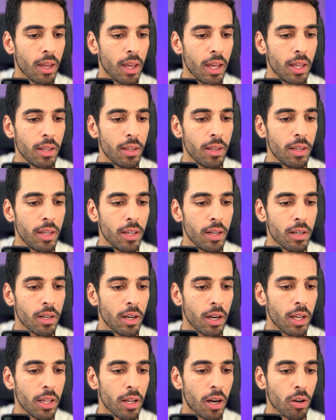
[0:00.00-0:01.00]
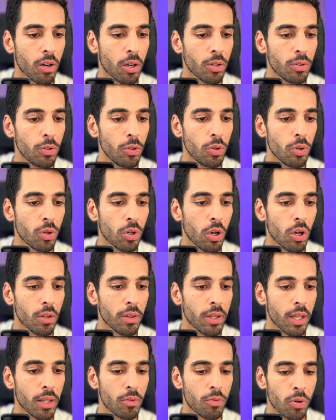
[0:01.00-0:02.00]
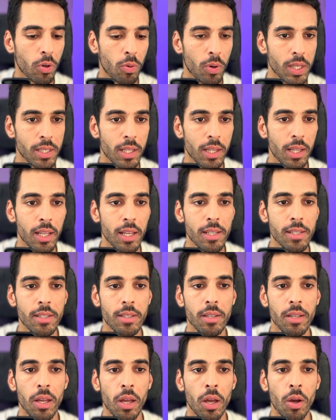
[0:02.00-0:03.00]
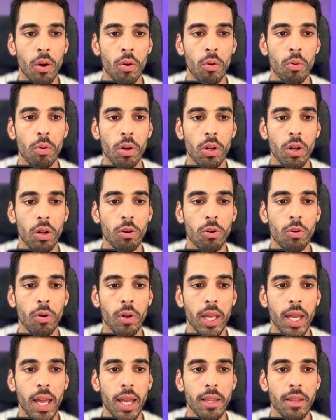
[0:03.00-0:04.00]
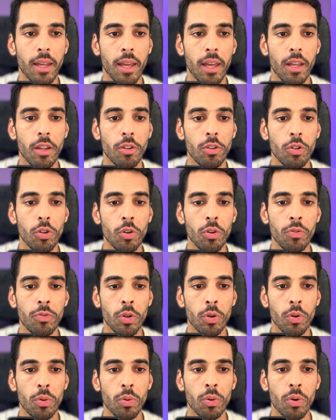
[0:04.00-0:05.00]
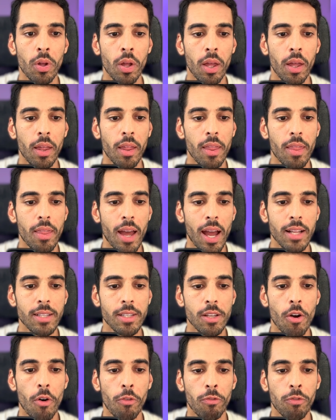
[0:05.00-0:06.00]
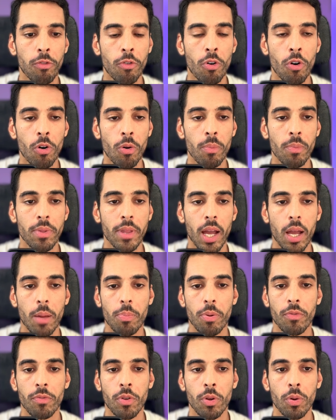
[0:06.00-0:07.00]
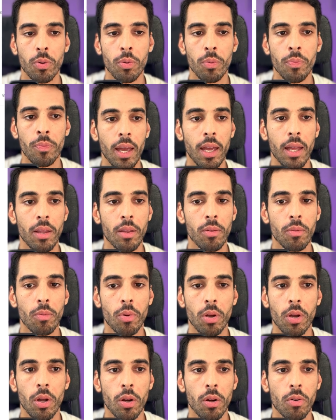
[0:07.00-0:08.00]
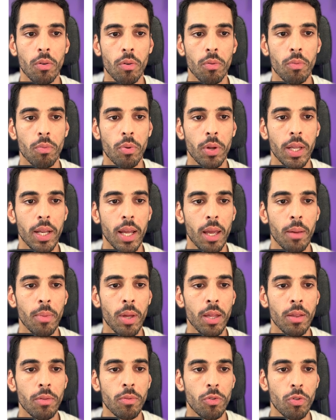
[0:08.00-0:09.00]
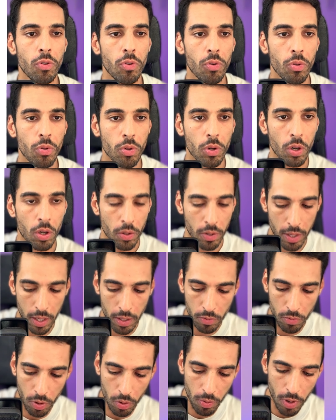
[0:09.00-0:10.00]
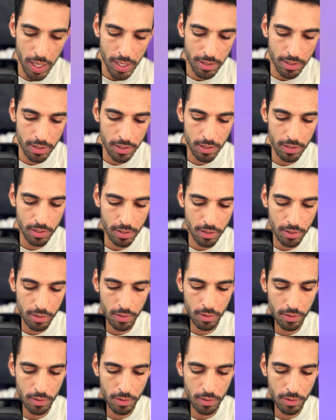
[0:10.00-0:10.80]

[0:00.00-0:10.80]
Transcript: And here in our new content request list, we're going to create a new view that's a form type of view, and we're going to rename it to content requests.